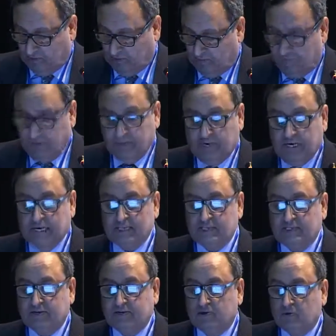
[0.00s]
Familial
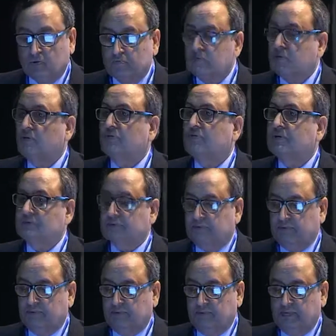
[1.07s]
syndromes offer
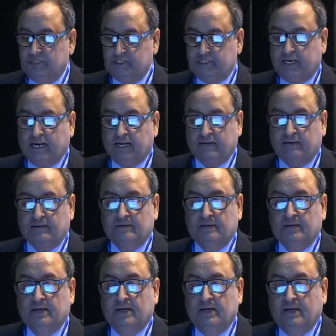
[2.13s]
some insight.
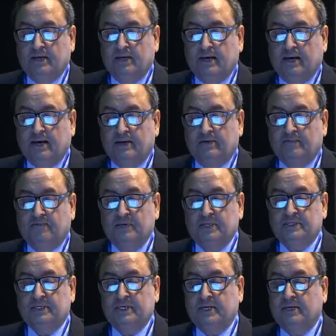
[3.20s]
And if we
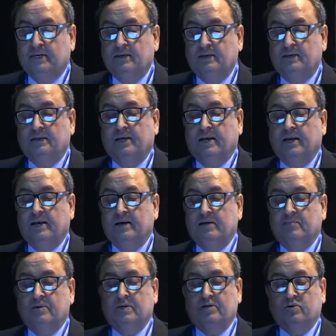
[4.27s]
see the
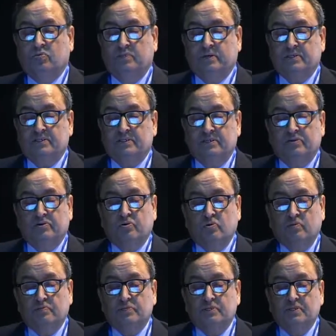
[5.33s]
heritable tumor
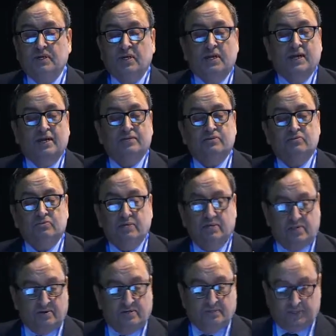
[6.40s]
syndromes
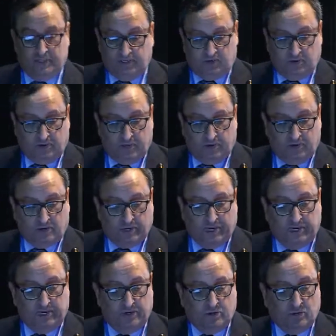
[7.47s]
associated with
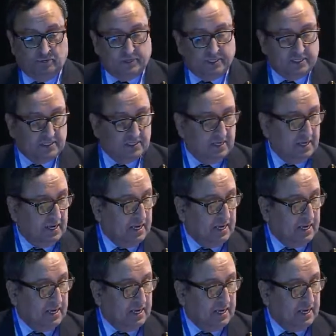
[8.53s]
neuroendocrine tumors,